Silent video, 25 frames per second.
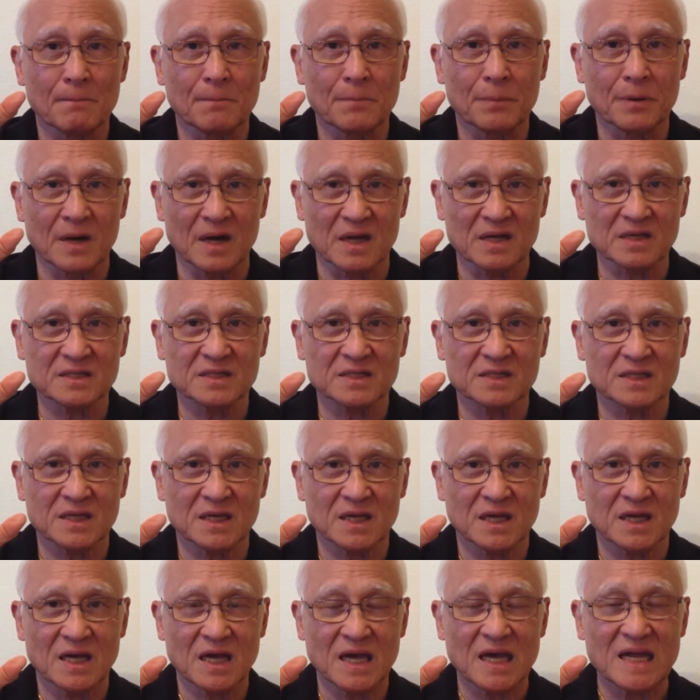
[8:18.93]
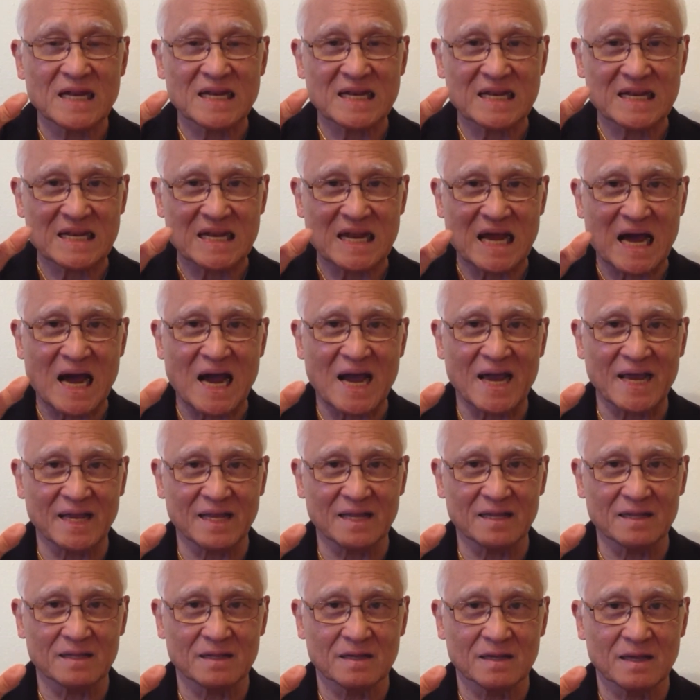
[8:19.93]
plus
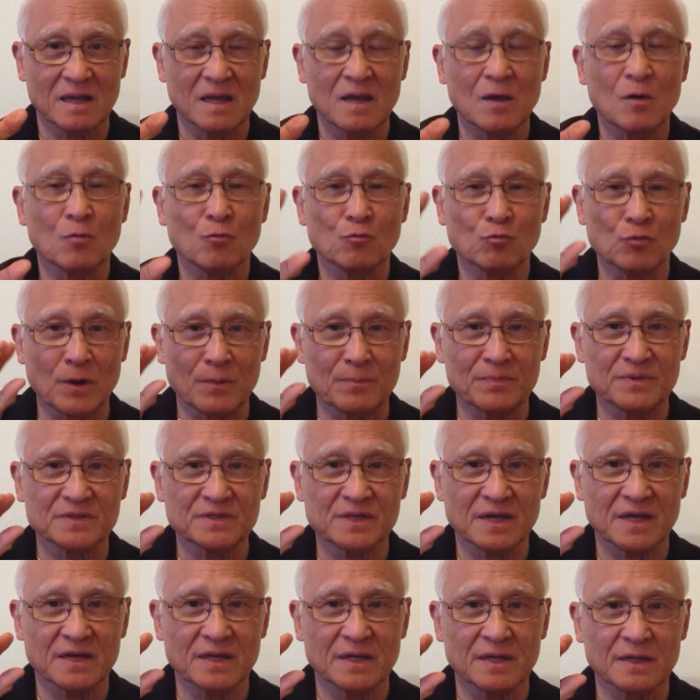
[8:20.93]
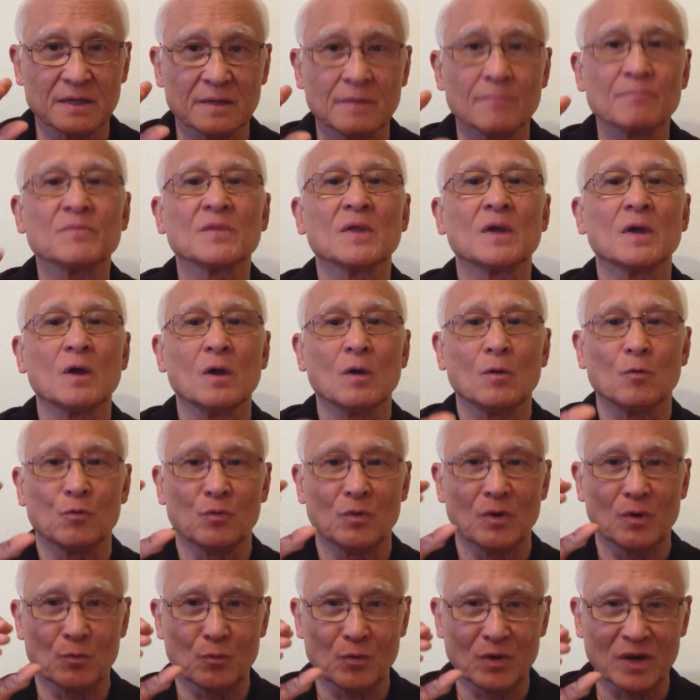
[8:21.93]
9, representing
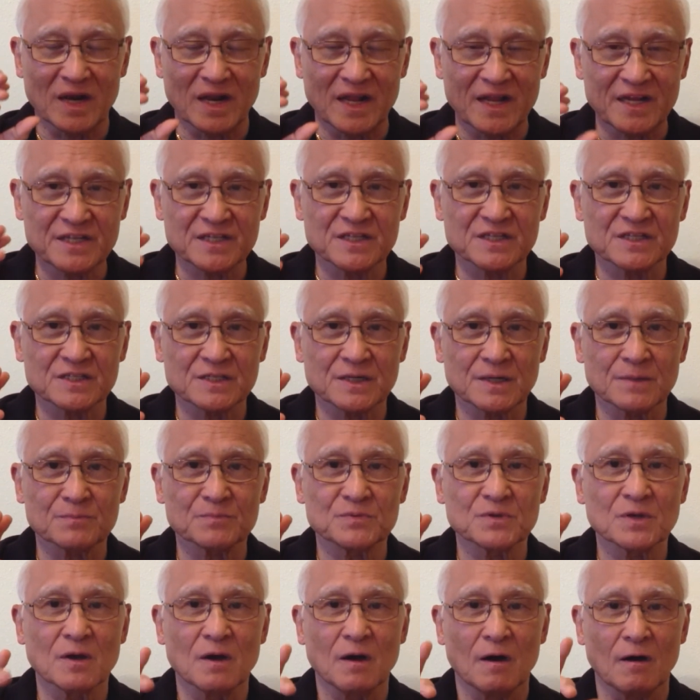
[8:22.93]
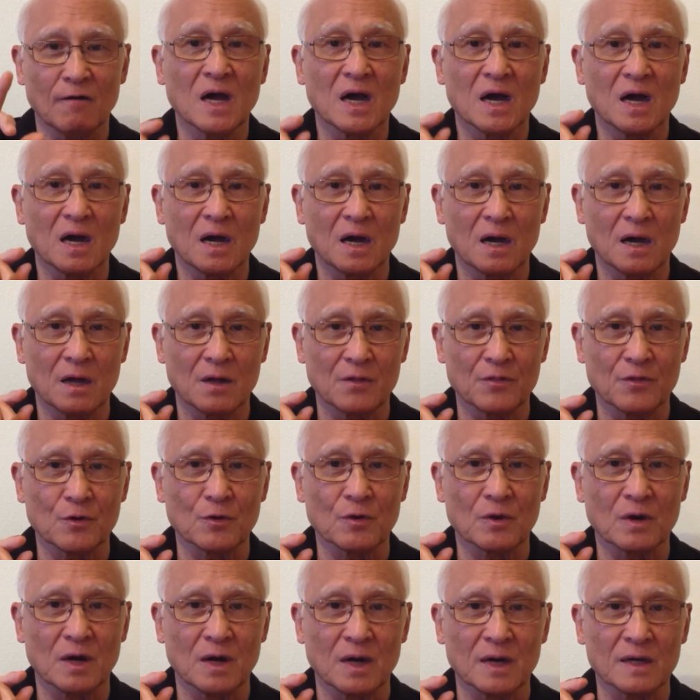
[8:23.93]
the relationships of
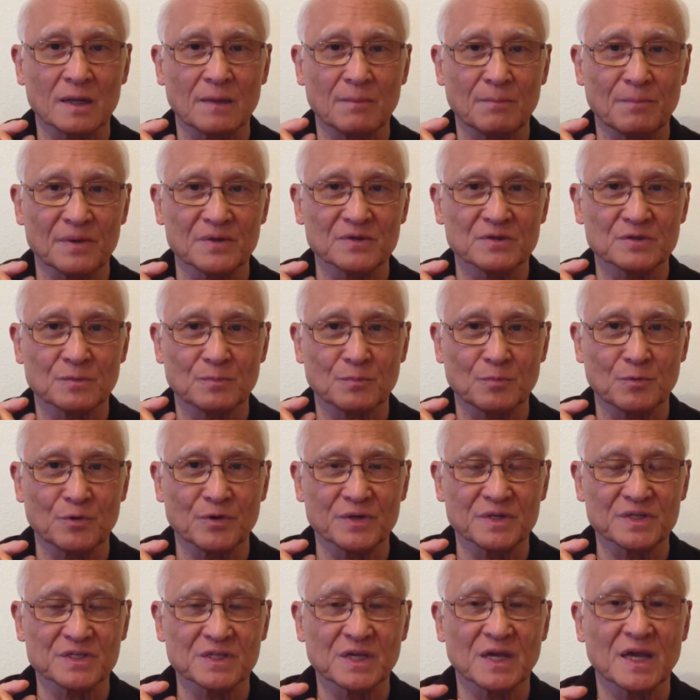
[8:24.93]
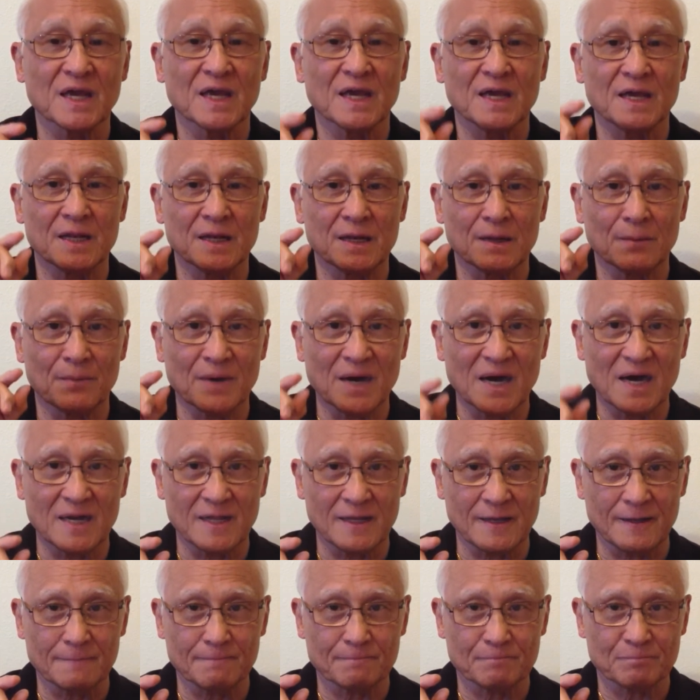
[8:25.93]
other acupuncture points in the
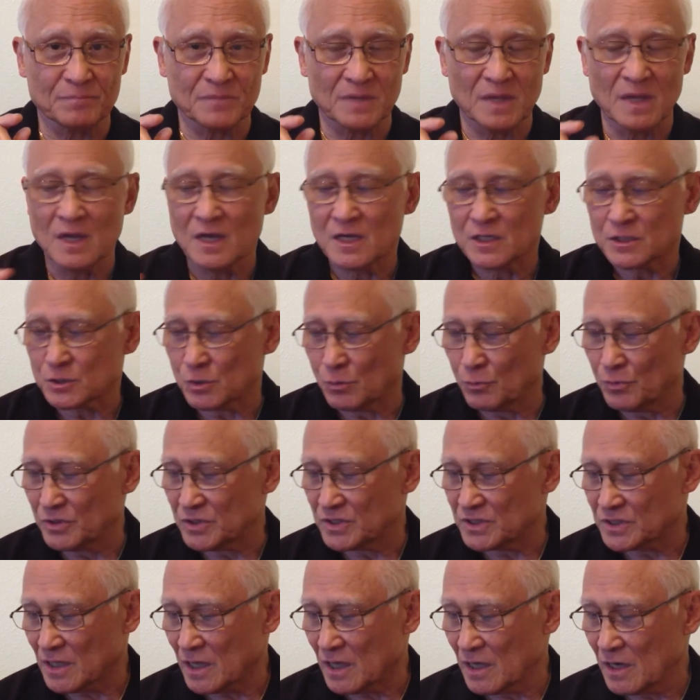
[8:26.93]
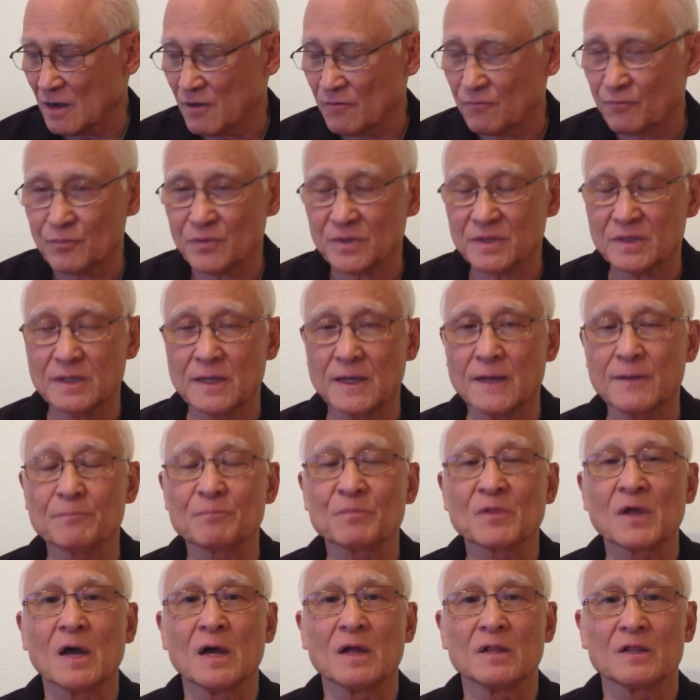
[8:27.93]
body. So we'll start off with the
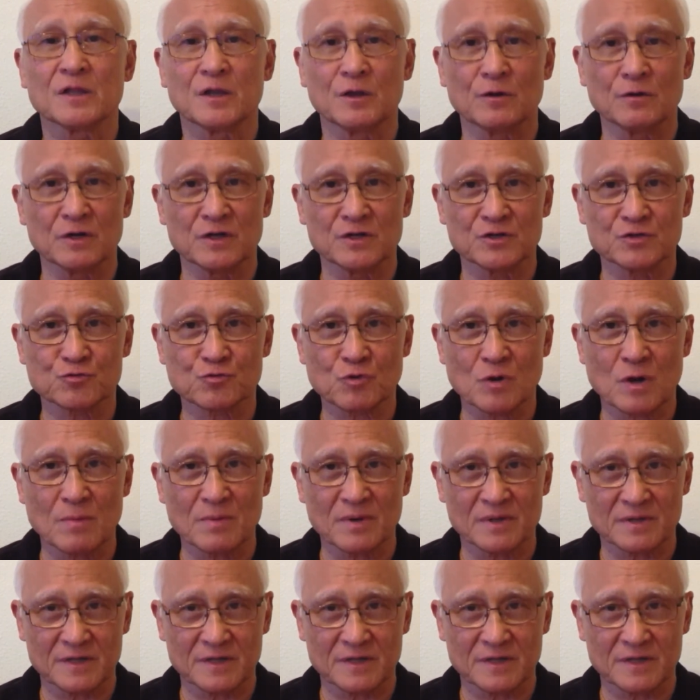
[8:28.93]
tearless trauma